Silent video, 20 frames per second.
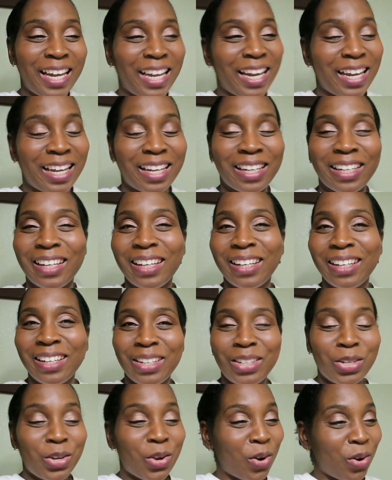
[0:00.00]
in
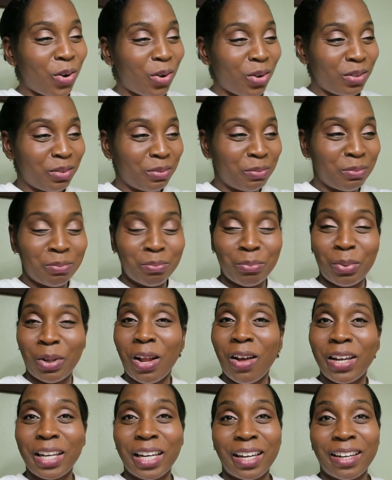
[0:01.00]
your
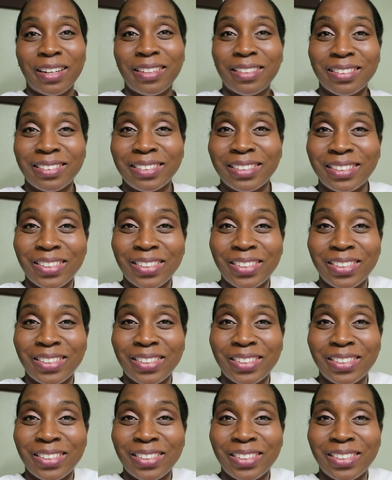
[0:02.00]
plug-in.